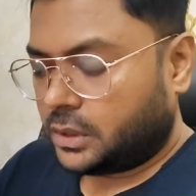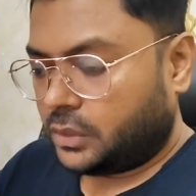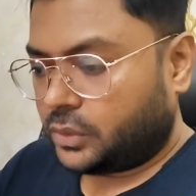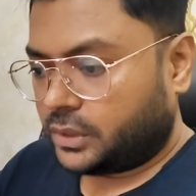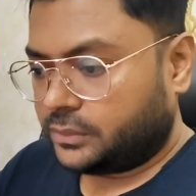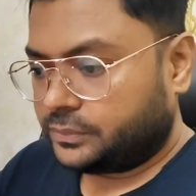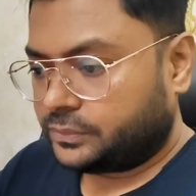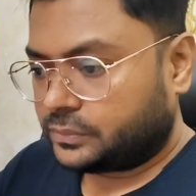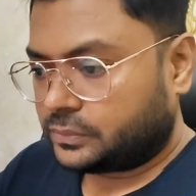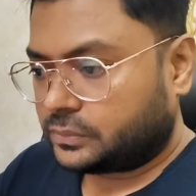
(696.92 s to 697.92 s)
Okay,
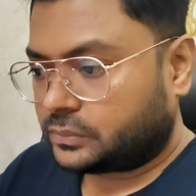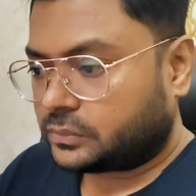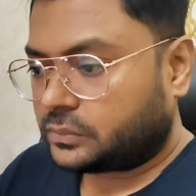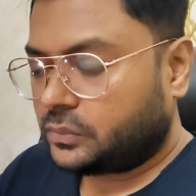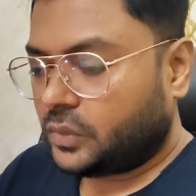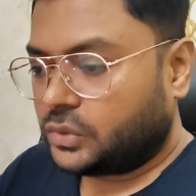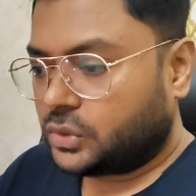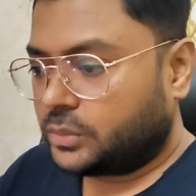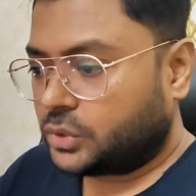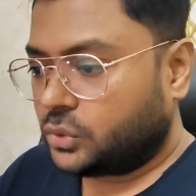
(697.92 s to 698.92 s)
so
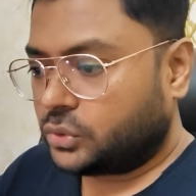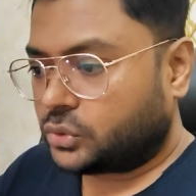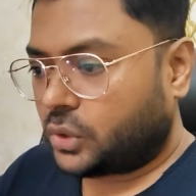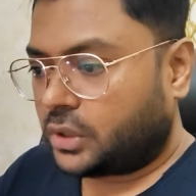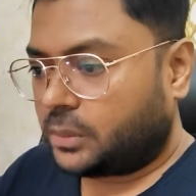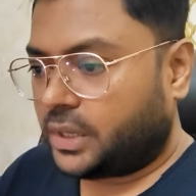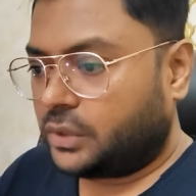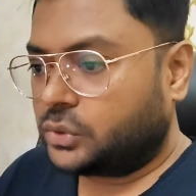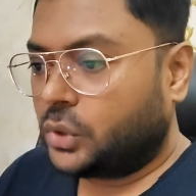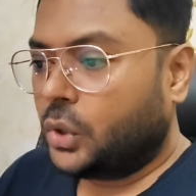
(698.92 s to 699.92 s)
I'm just going to talk
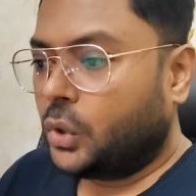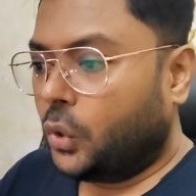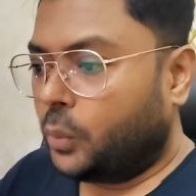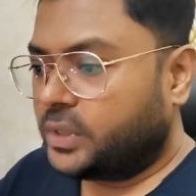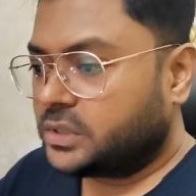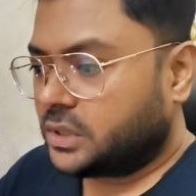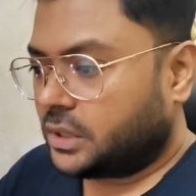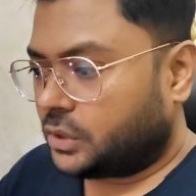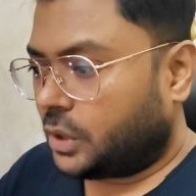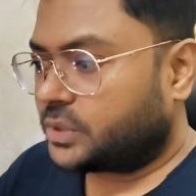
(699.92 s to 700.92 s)
about OpenSea
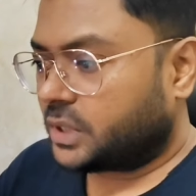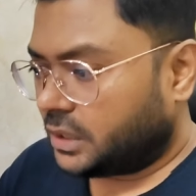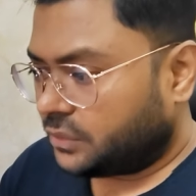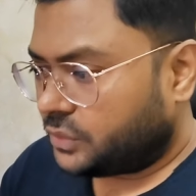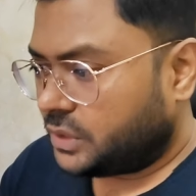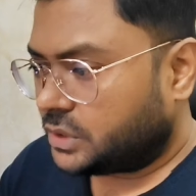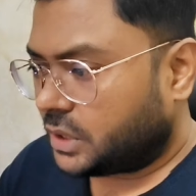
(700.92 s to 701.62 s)
adopts NFT